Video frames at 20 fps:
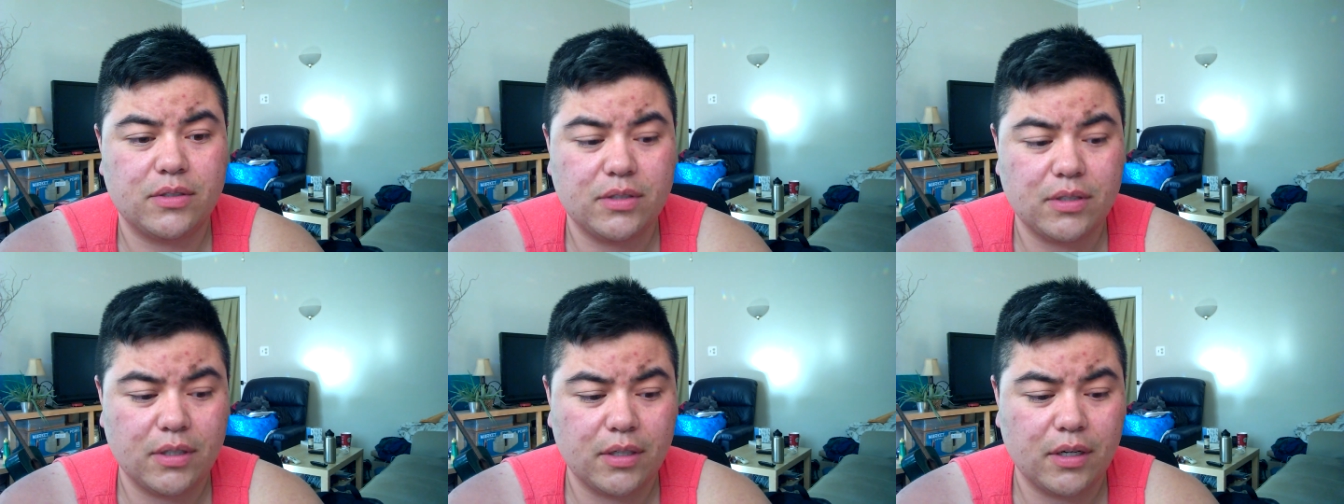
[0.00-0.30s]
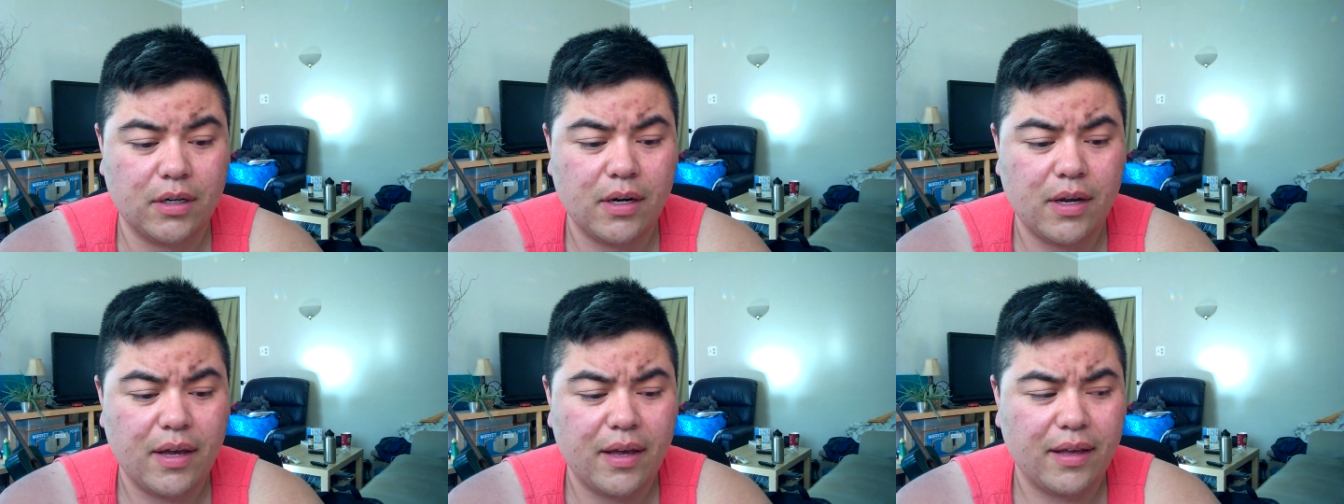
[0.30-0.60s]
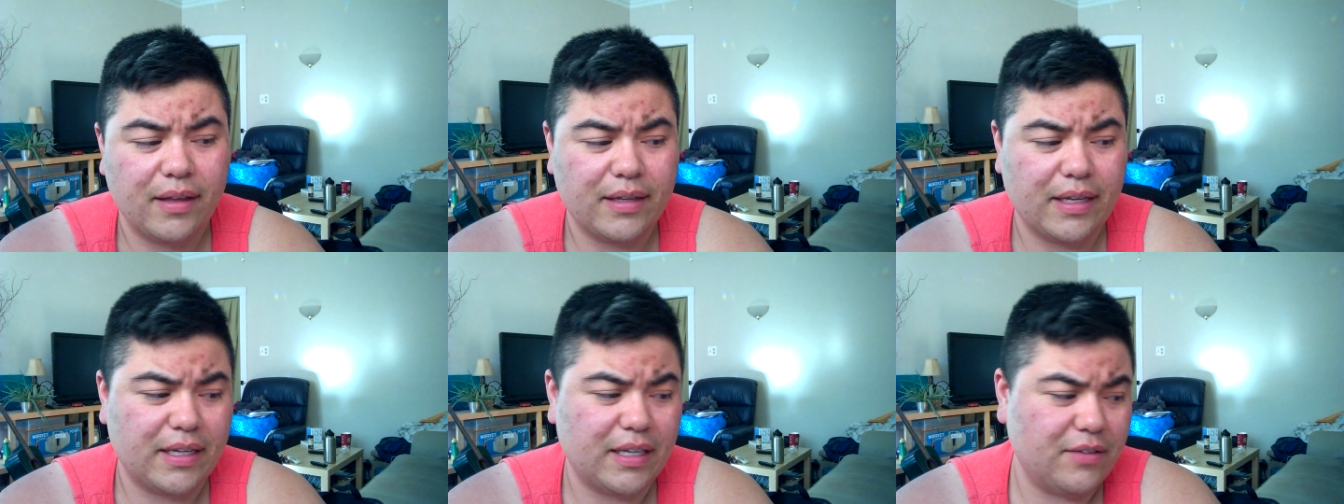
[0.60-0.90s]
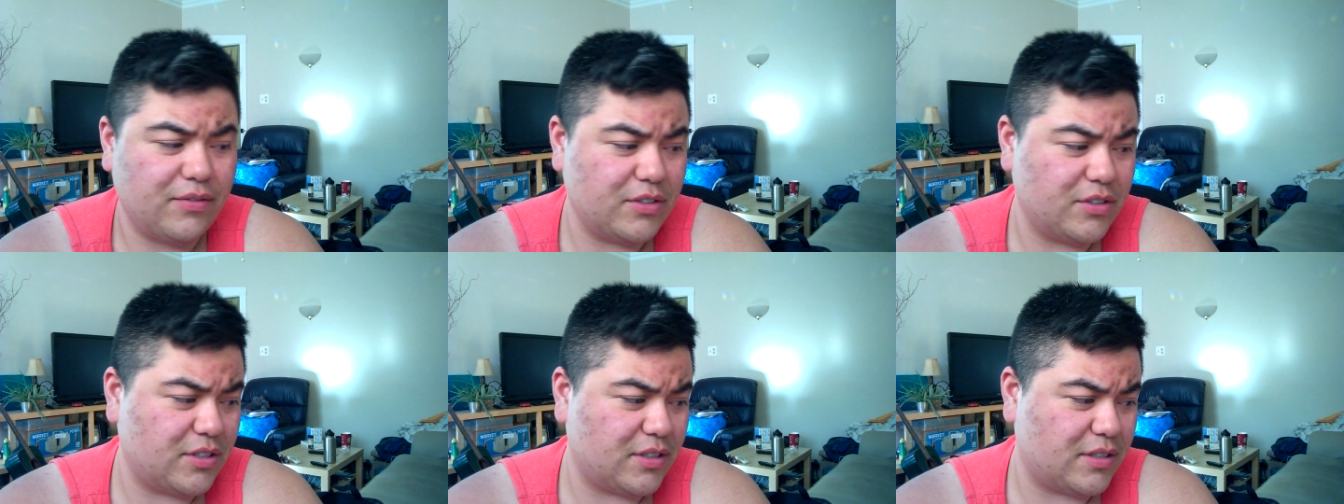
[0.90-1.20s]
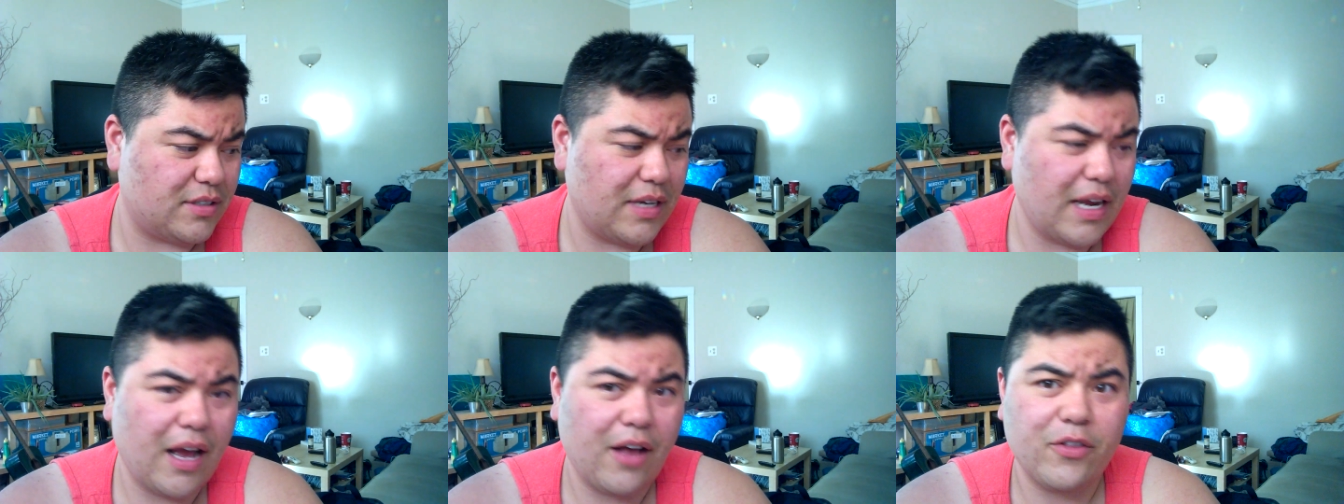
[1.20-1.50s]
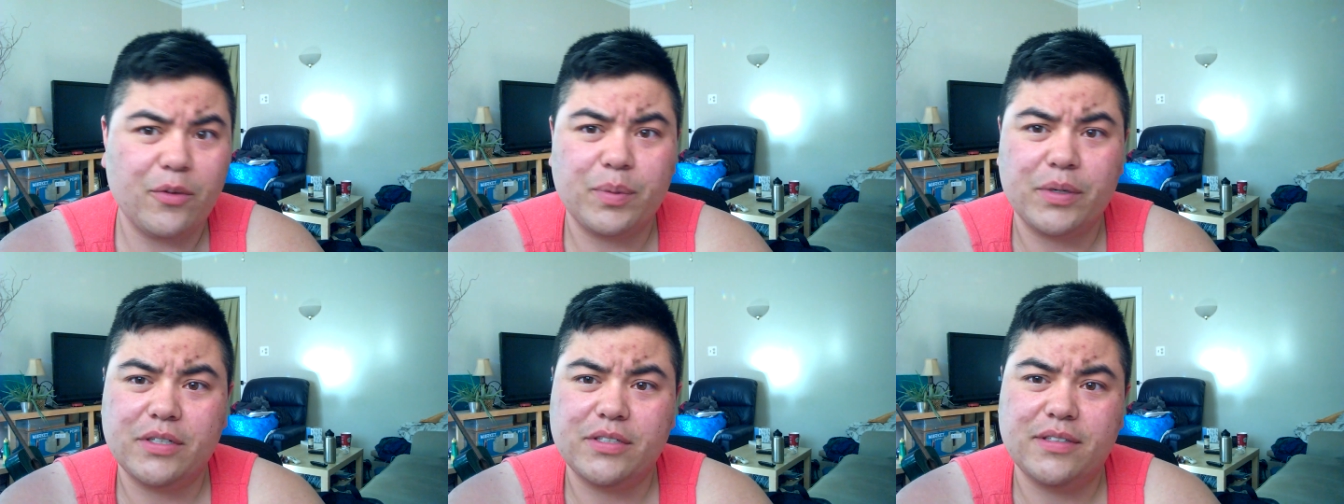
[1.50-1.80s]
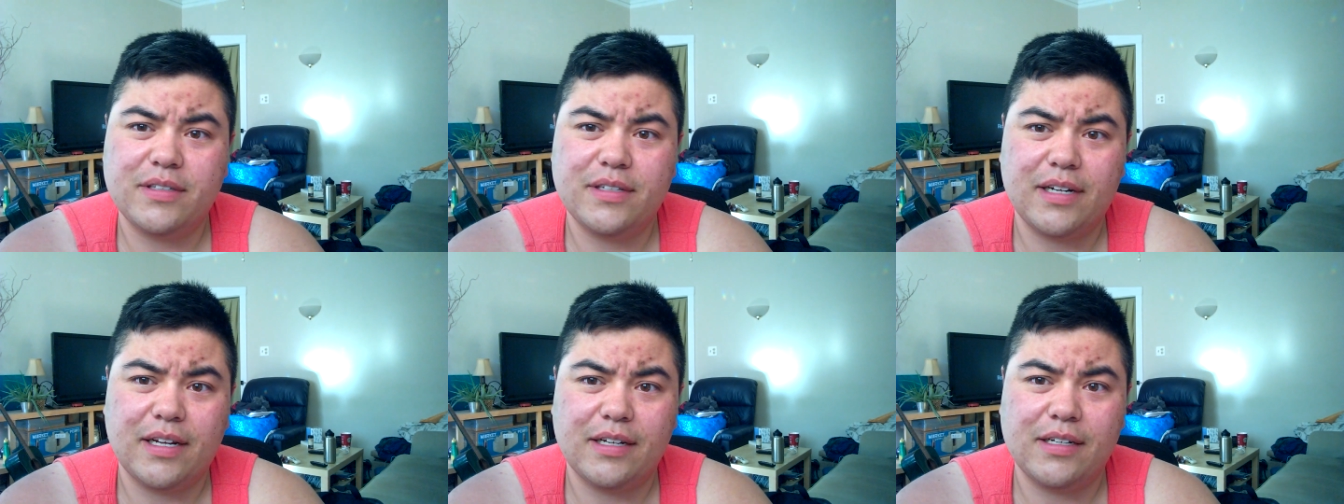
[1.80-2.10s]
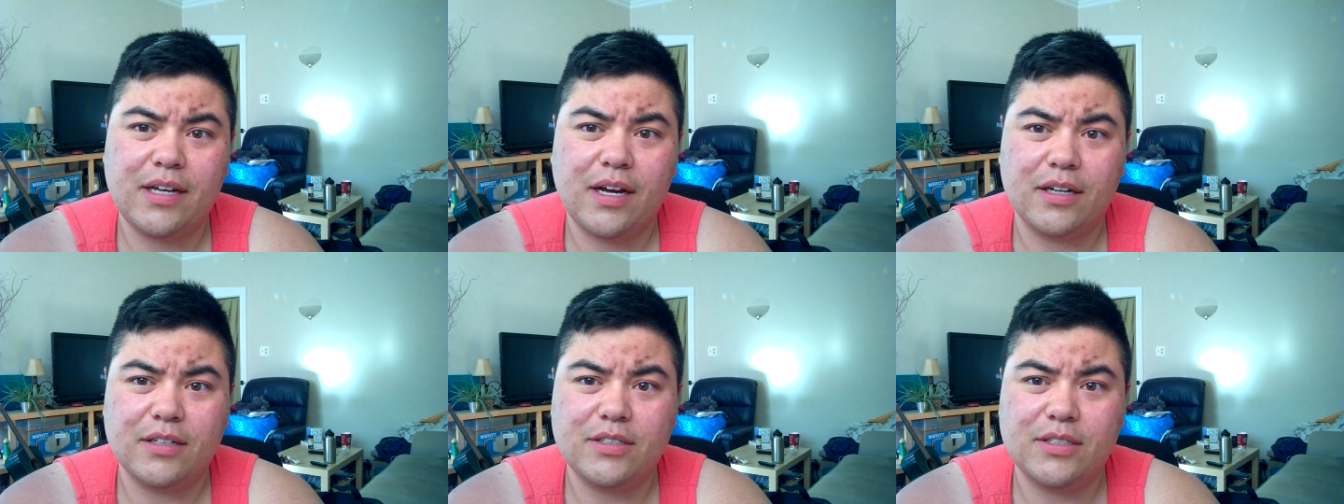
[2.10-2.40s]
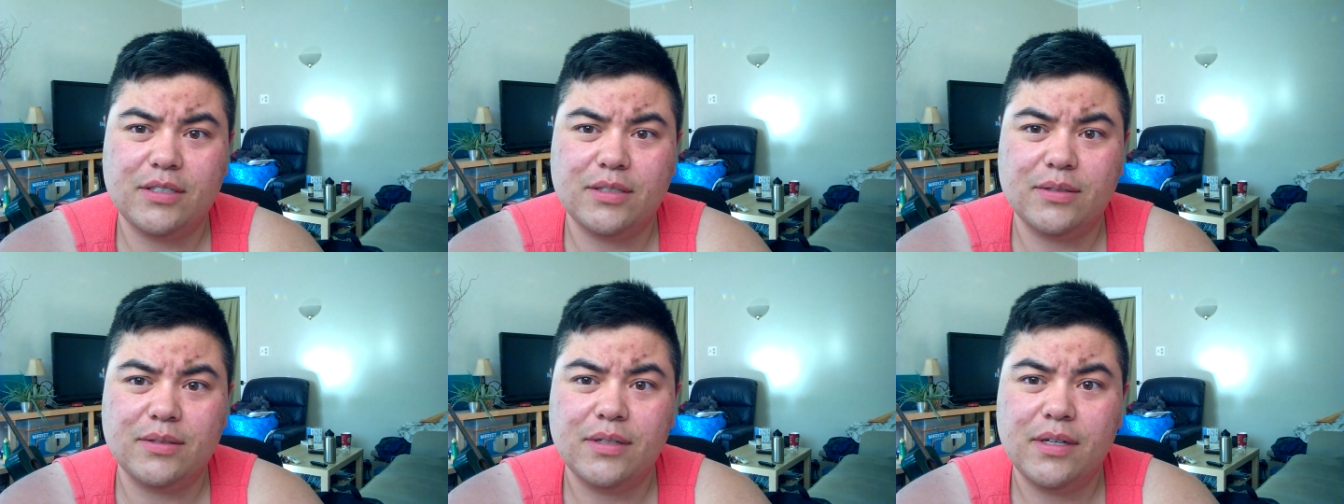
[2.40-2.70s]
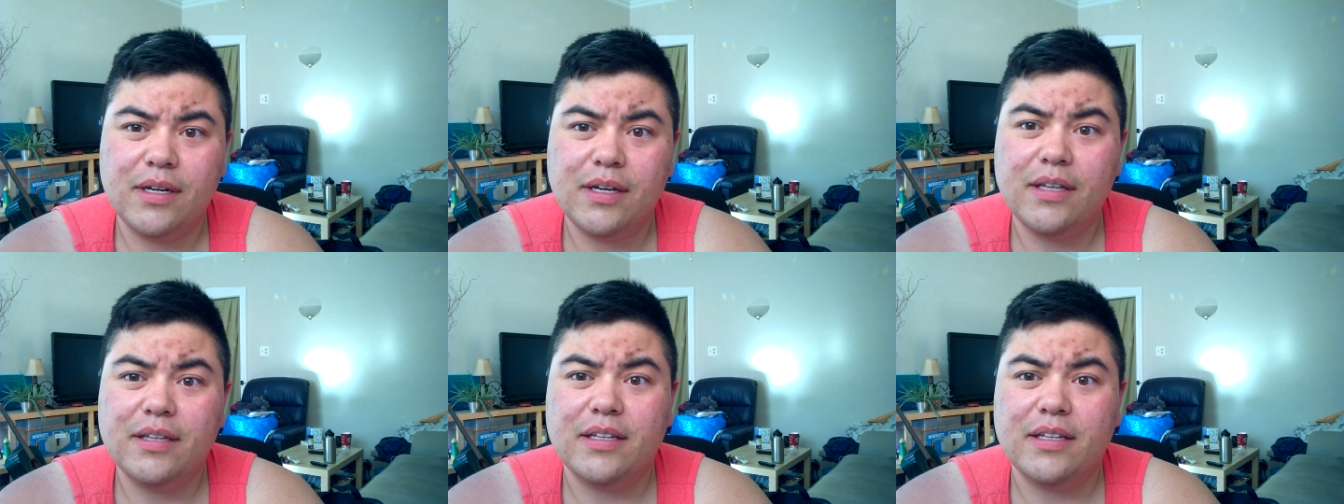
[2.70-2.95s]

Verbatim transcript: sir like even just now the person that i talked to